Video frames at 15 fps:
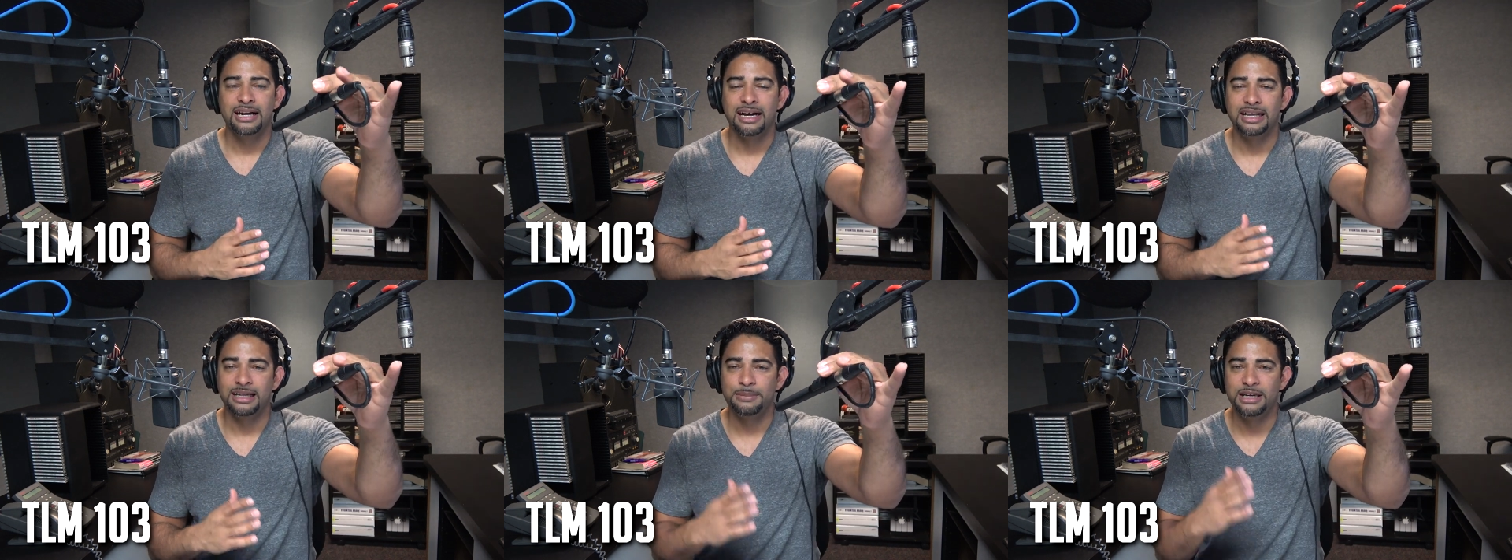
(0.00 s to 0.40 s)

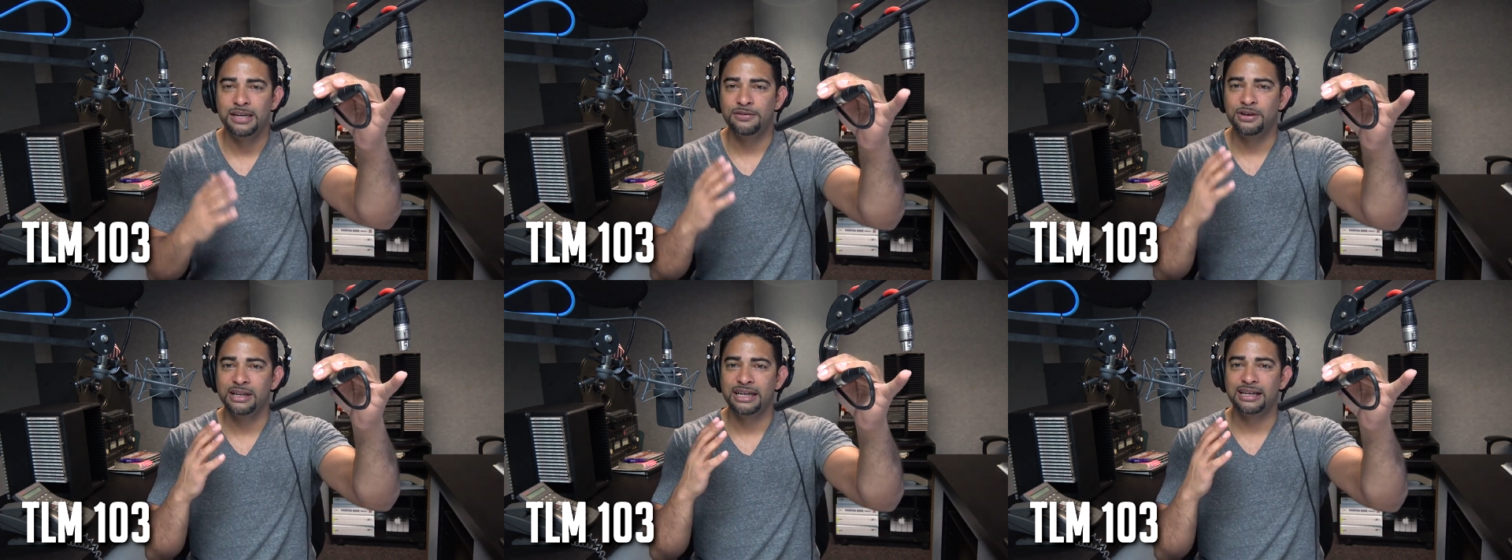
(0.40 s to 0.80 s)
Uh, let me
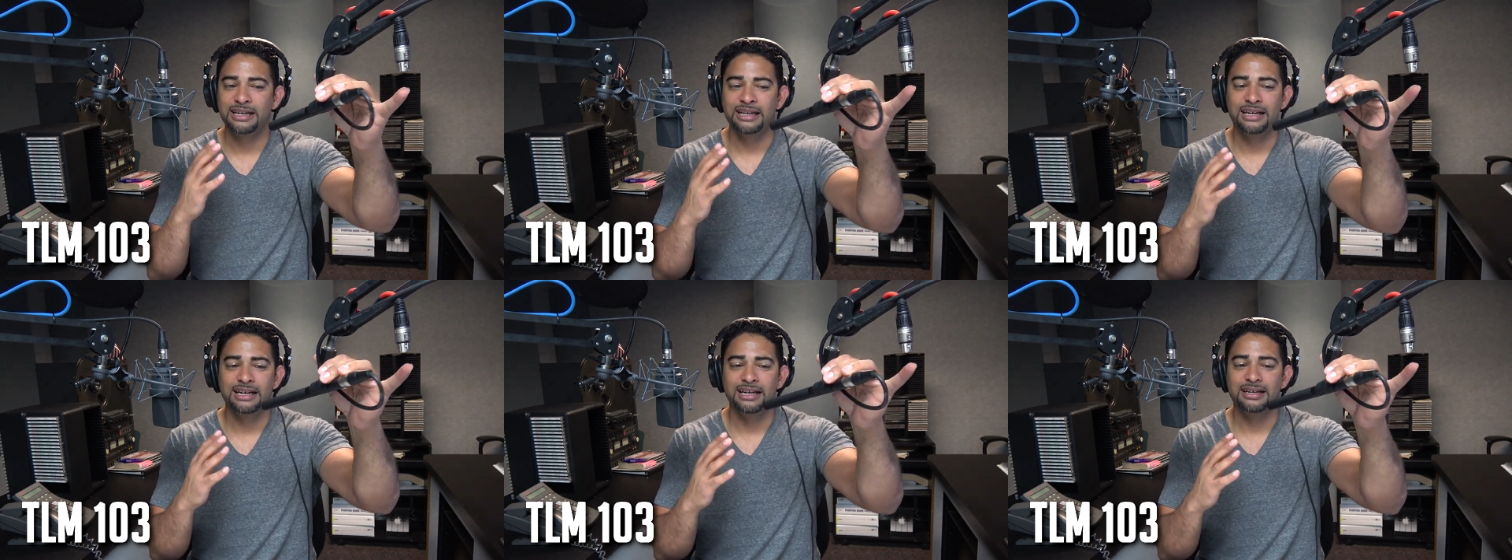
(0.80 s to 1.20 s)
give you like
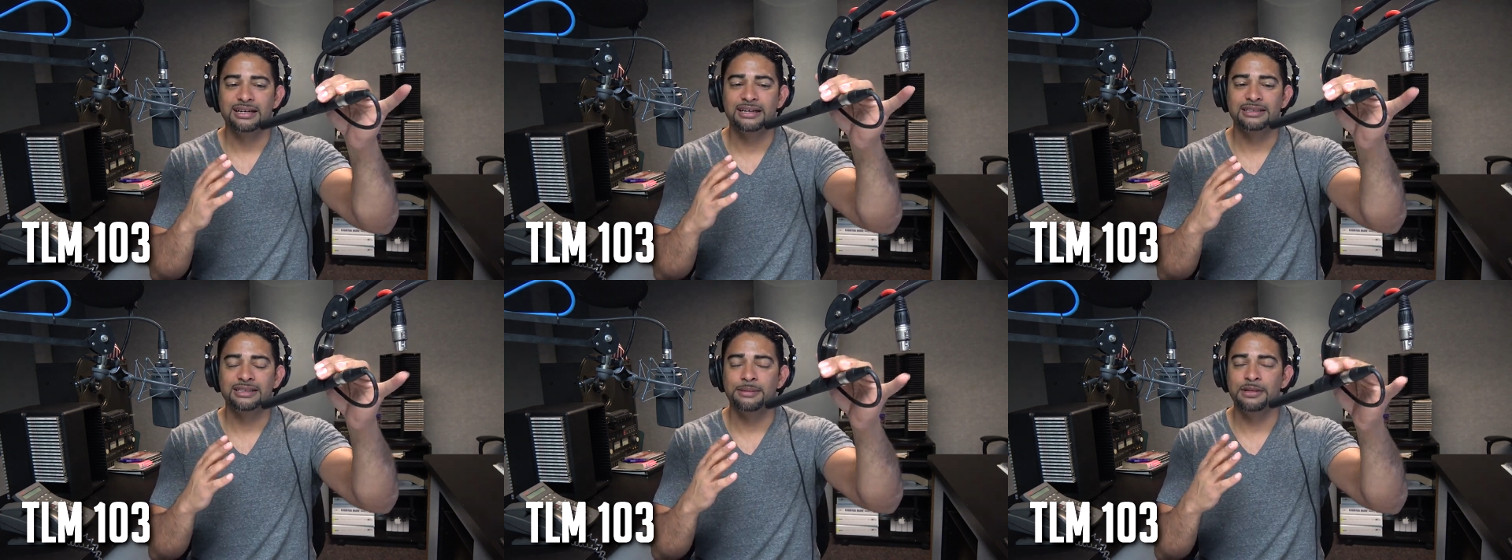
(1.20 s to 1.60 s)

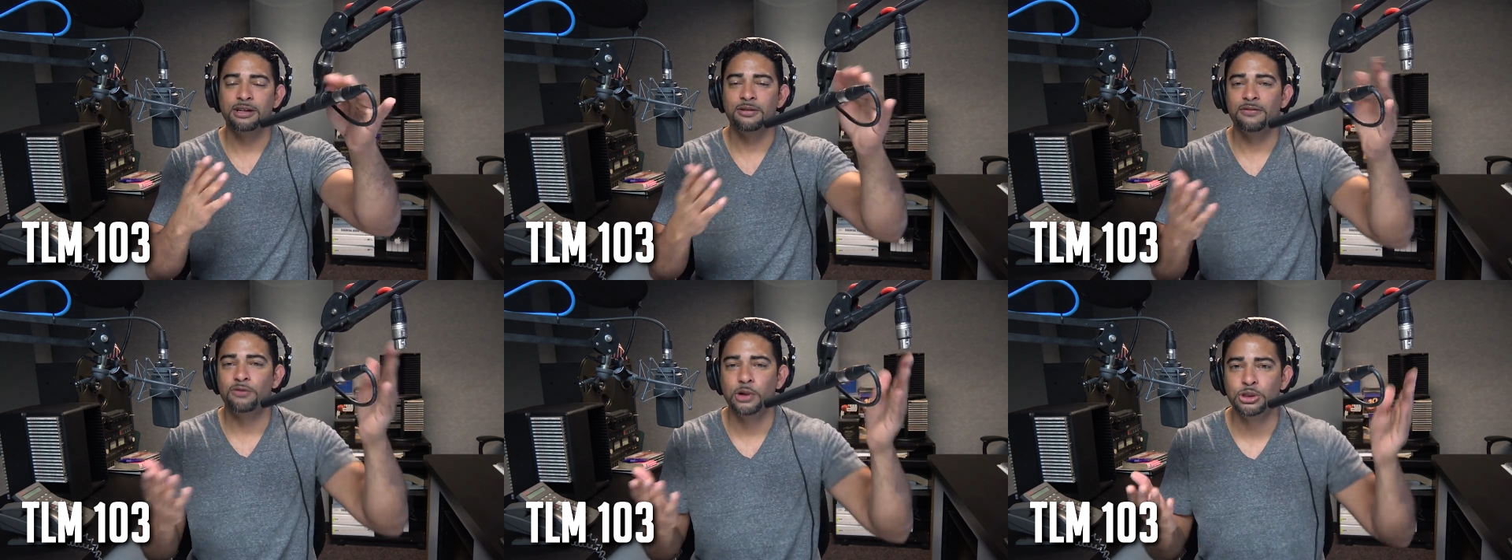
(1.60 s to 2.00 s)
a, some
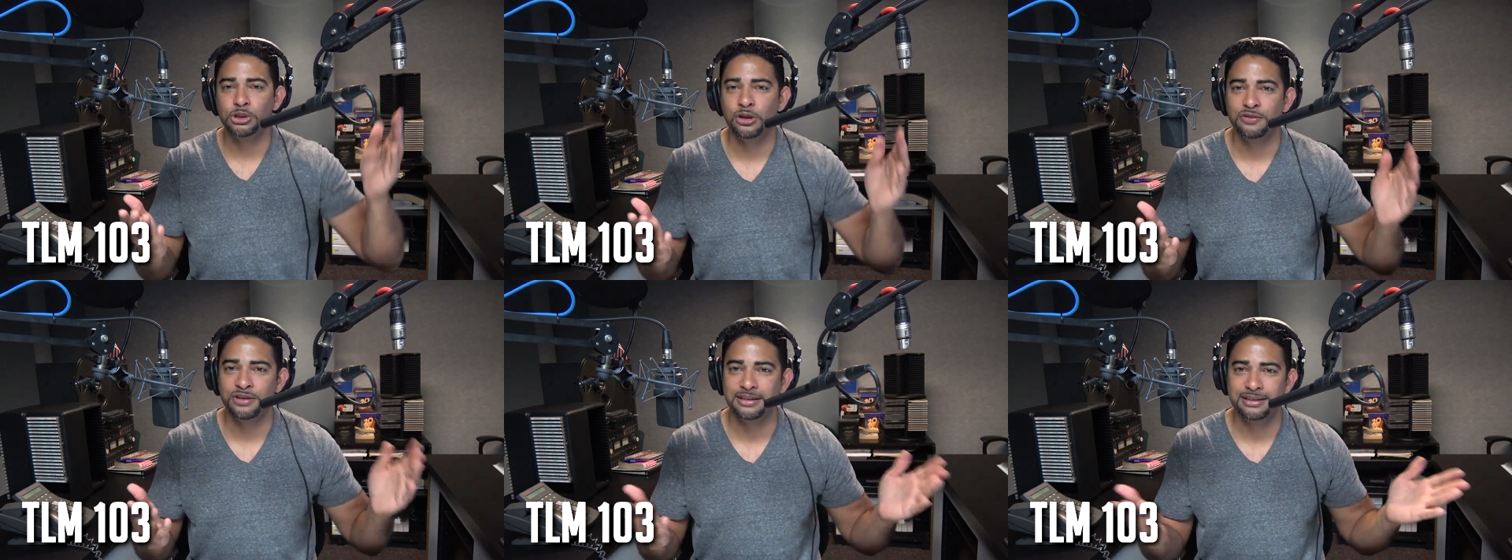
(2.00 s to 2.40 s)
little
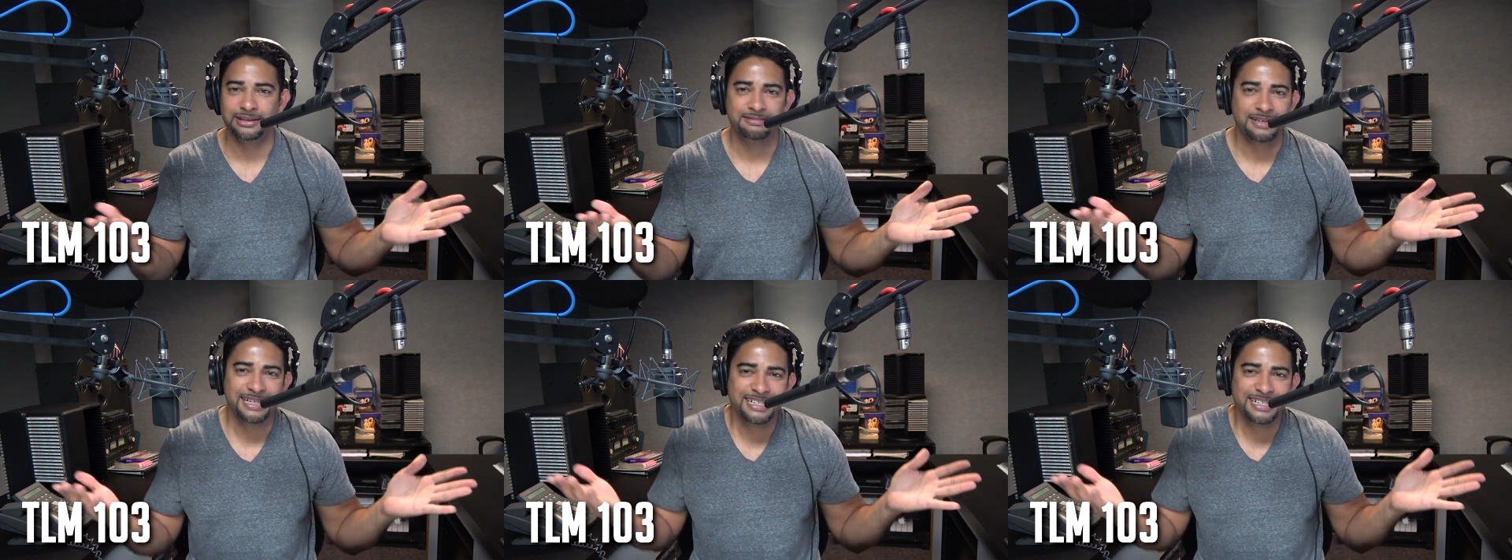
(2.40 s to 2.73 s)
voiceover